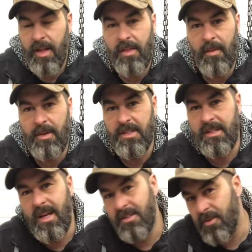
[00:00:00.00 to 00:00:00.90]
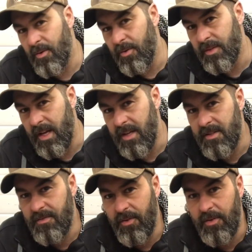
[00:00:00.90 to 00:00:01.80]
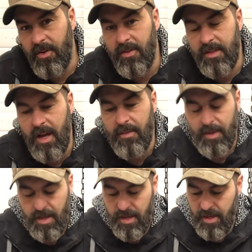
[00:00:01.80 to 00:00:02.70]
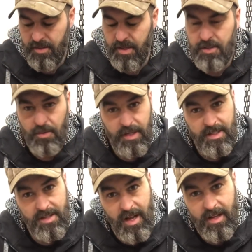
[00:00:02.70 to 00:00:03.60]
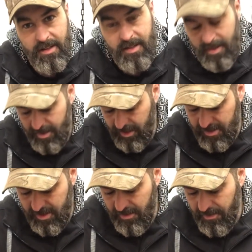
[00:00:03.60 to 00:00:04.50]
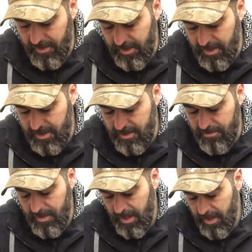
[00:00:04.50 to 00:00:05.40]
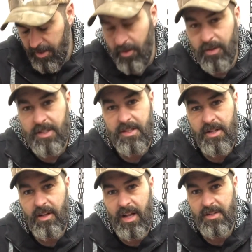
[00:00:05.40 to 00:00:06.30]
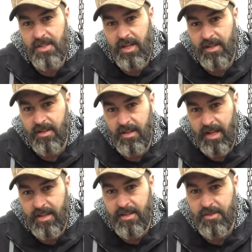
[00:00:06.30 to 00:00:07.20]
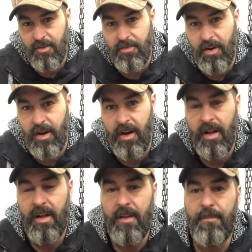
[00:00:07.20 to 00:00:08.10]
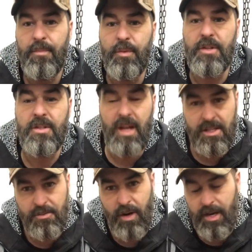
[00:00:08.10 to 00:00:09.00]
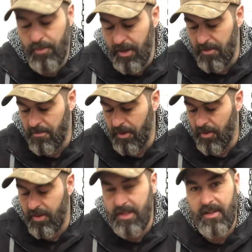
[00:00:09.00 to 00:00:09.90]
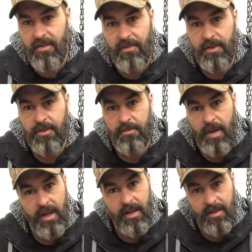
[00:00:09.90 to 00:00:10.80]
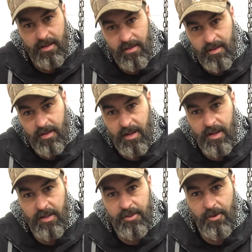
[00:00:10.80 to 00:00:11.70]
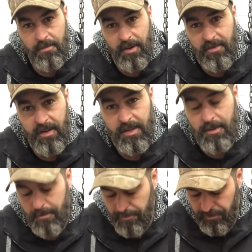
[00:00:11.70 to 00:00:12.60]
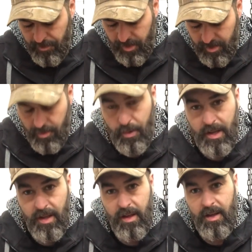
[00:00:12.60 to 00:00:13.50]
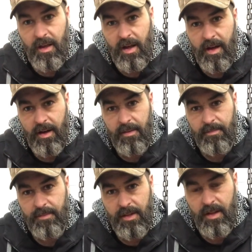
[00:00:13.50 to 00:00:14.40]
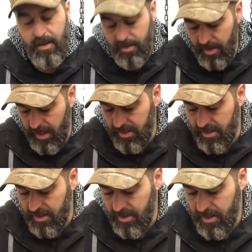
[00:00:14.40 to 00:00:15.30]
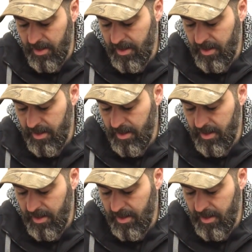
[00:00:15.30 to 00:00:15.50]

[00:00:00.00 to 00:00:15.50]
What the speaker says: that means it doesn't hold edge for a long time. This one is not, it's different. It's the only steel I've seen like this so far, which that's why William put all this effort to make it so perfect the way he likes it,